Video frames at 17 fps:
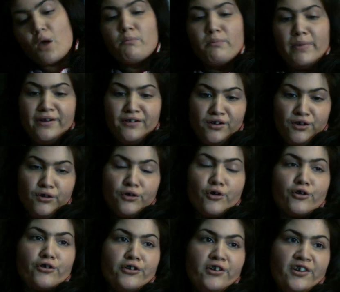Been New
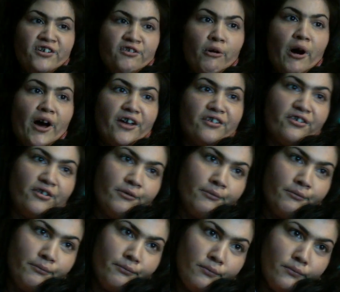York City twice.
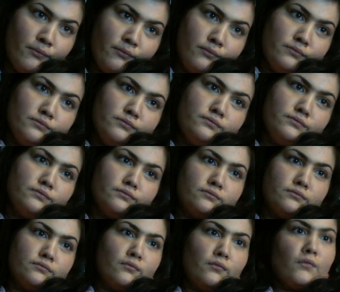That is not out of the
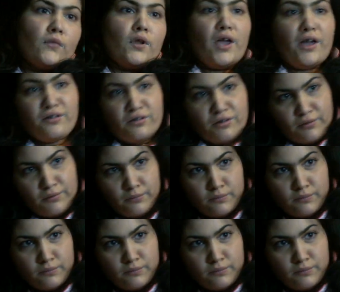country. Yes?